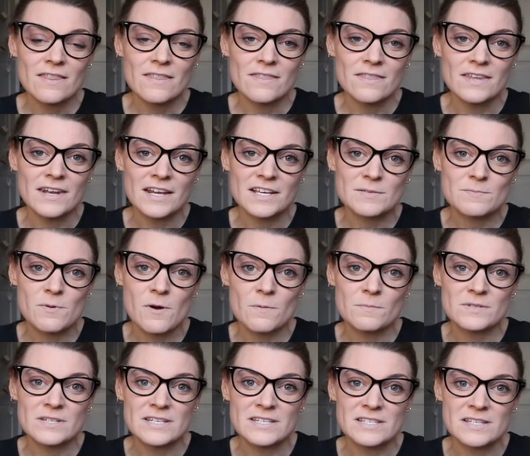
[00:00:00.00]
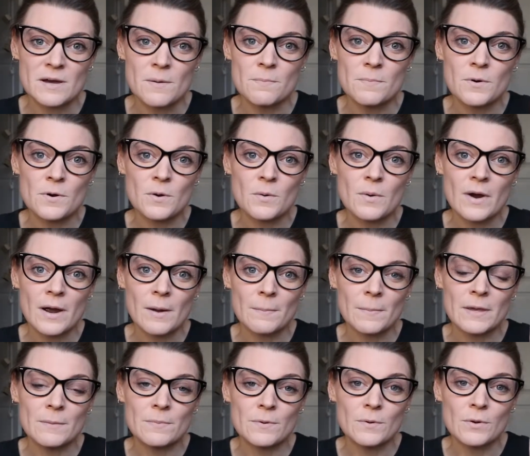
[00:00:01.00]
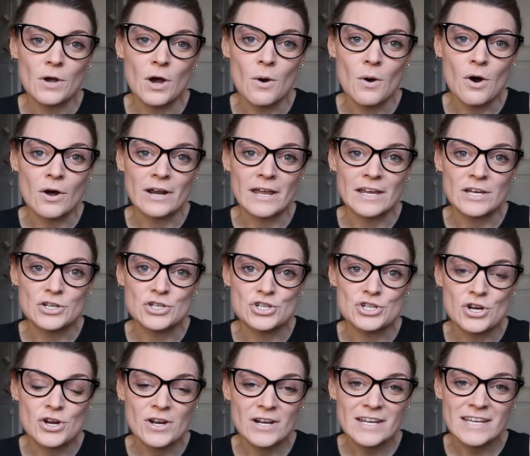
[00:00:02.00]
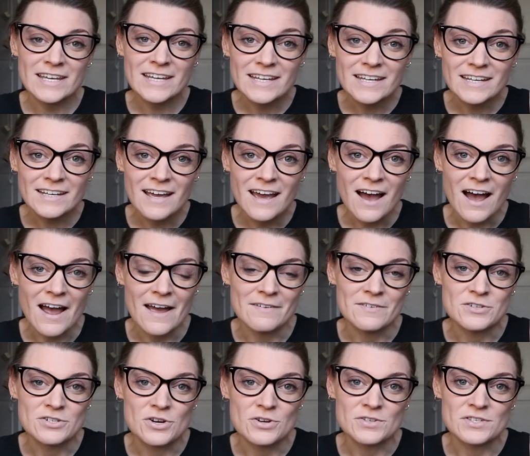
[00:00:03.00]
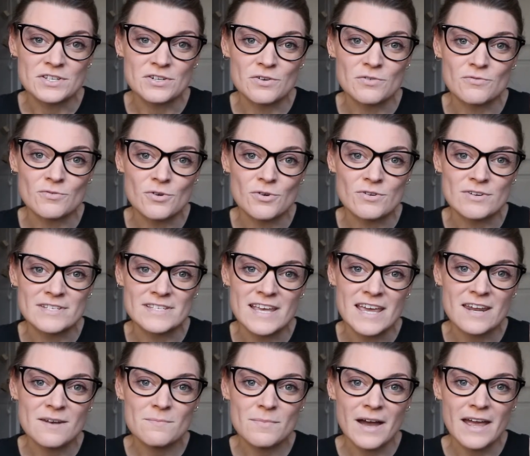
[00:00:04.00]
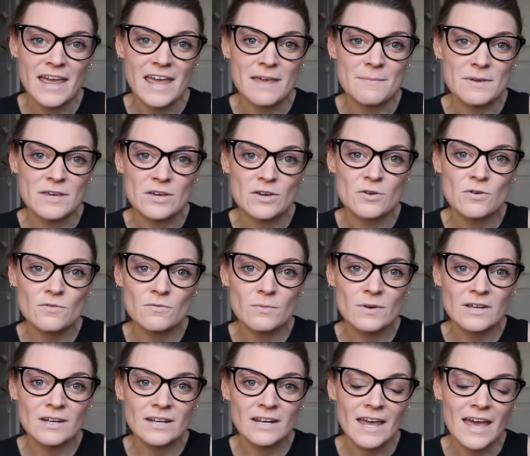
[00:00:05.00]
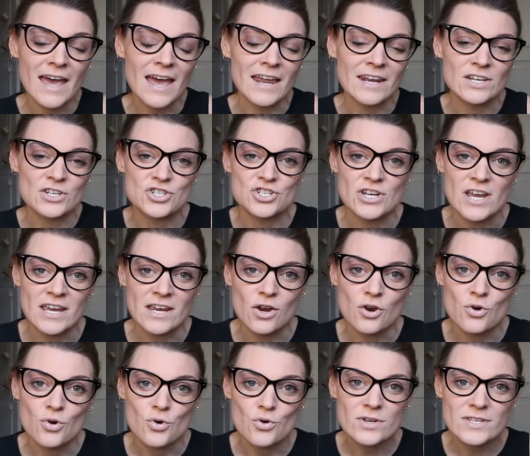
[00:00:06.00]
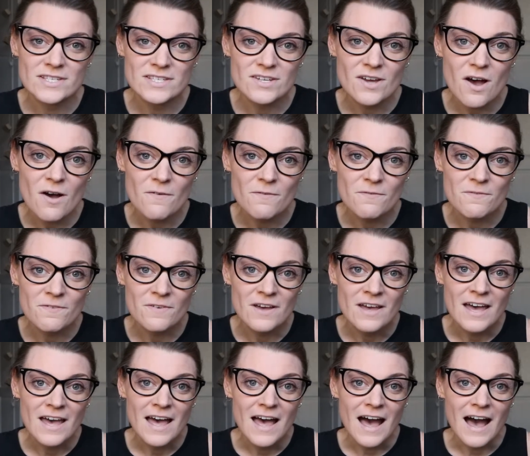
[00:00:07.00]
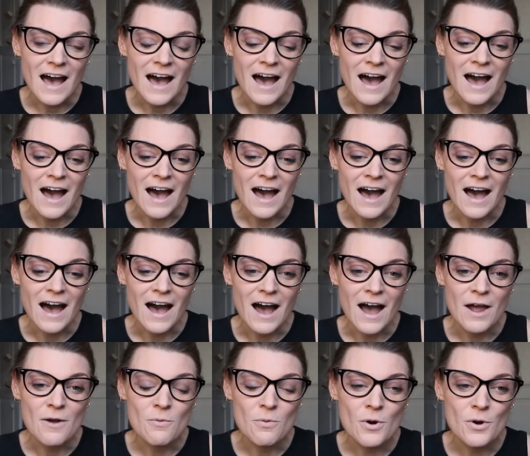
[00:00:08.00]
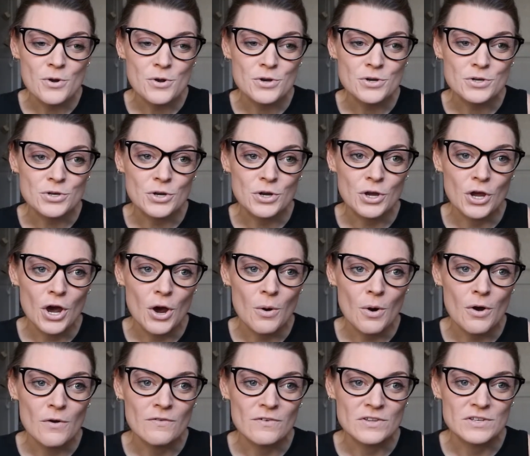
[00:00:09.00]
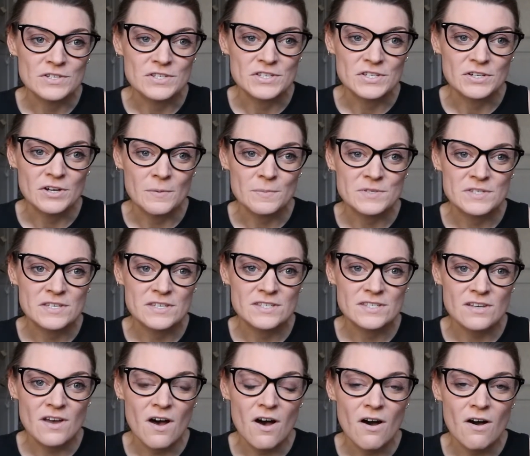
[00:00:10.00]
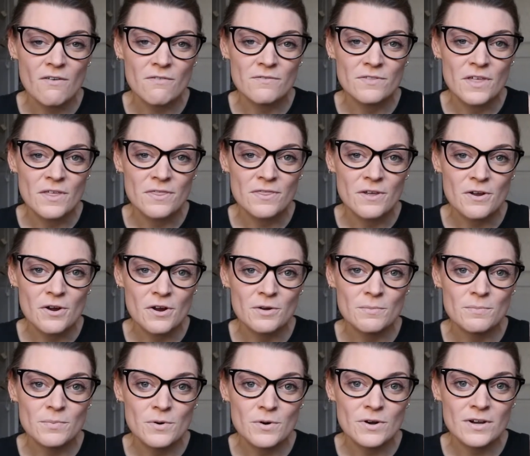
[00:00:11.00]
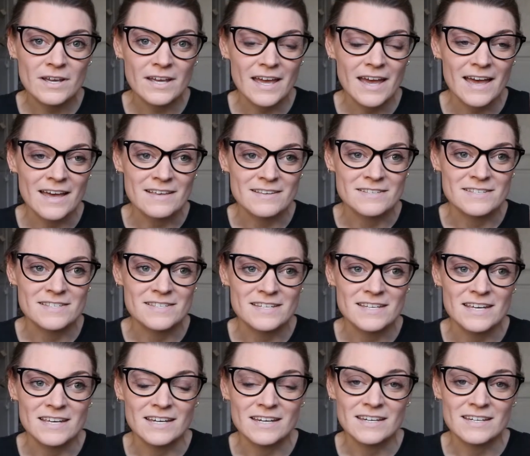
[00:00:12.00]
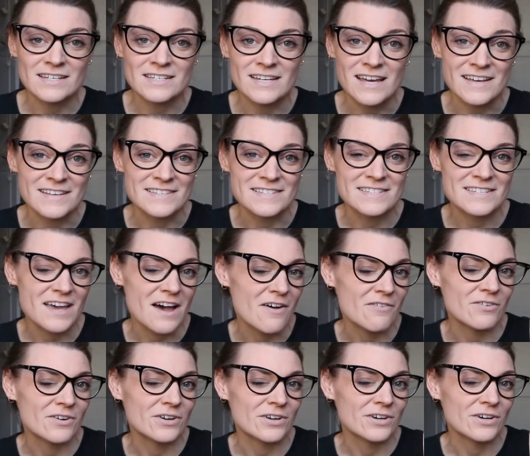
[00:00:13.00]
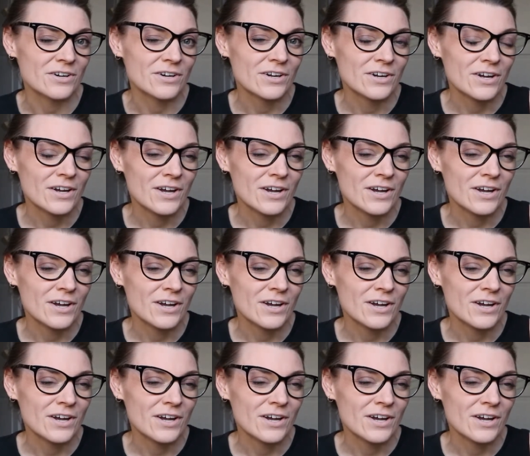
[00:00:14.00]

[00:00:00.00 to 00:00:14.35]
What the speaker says: The next prompt is a book where people go on a journey. I've chosen Aurora's End by Amy Kaufman and Jay Kristoff. I won't go over the synopsis of the third book, as it does cover